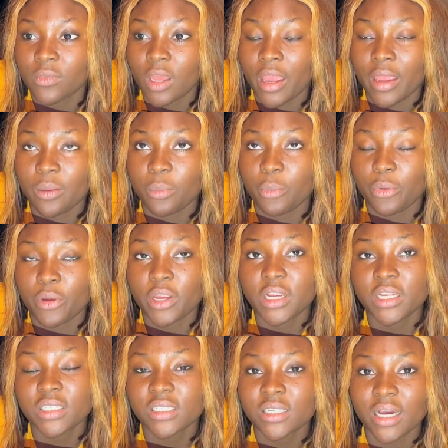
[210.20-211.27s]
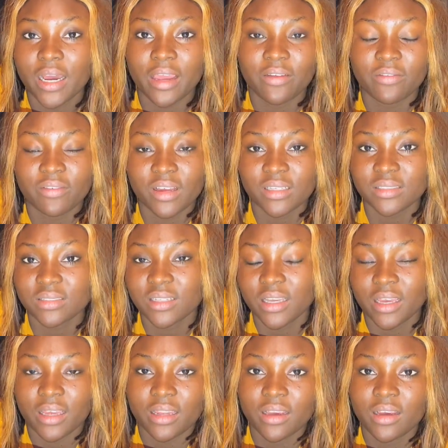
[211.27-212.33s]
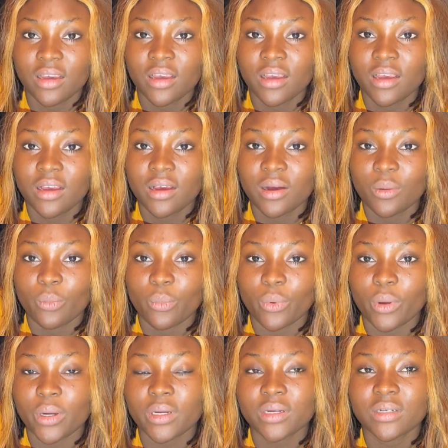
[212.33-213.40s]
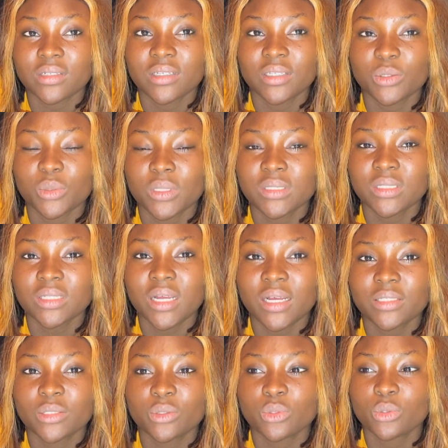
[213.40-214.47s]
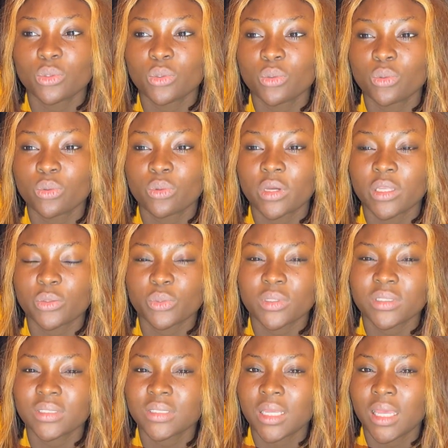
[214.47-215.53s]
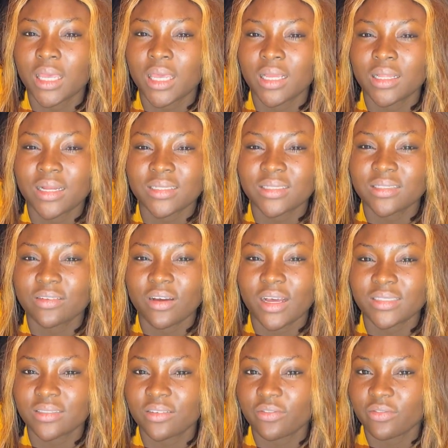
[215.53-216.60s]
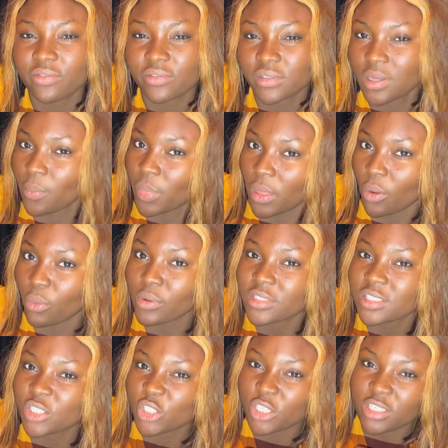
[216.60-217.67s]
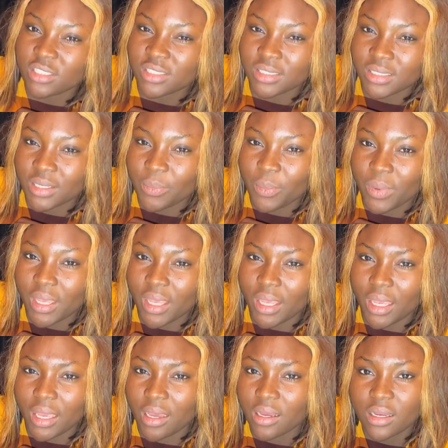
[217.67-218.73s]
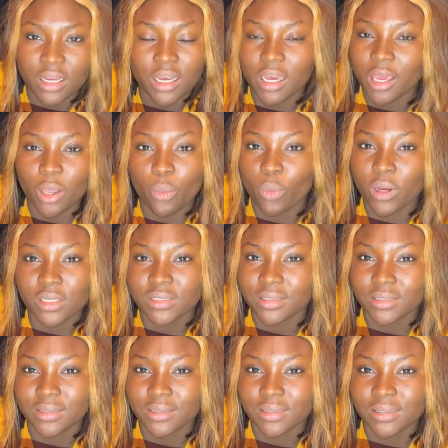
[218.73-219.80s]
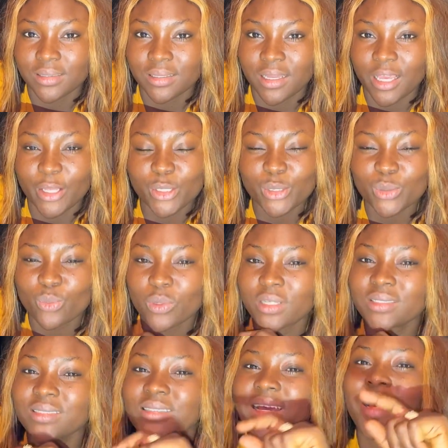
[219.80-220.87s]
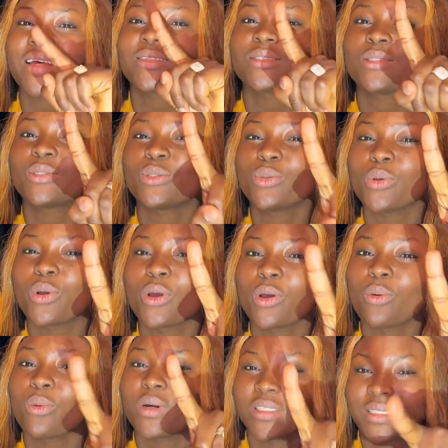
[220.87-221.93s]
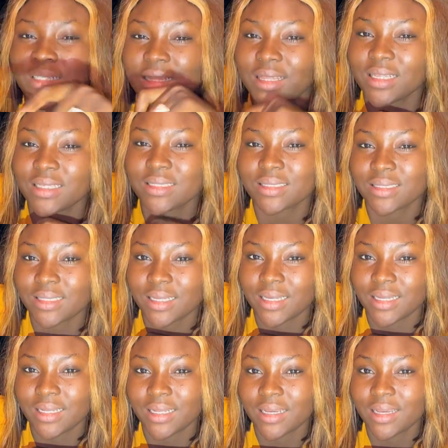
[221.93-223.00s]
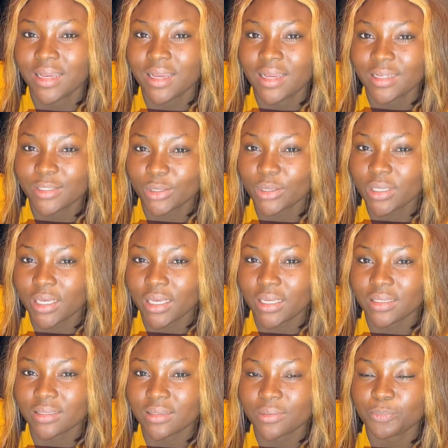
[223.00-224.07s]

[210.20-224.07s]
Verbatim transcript: i prayed i fasted but it wasn't as though it was sinking as if, as if something was changing in me it wasn't it wasn't as though god wasn't listening do you get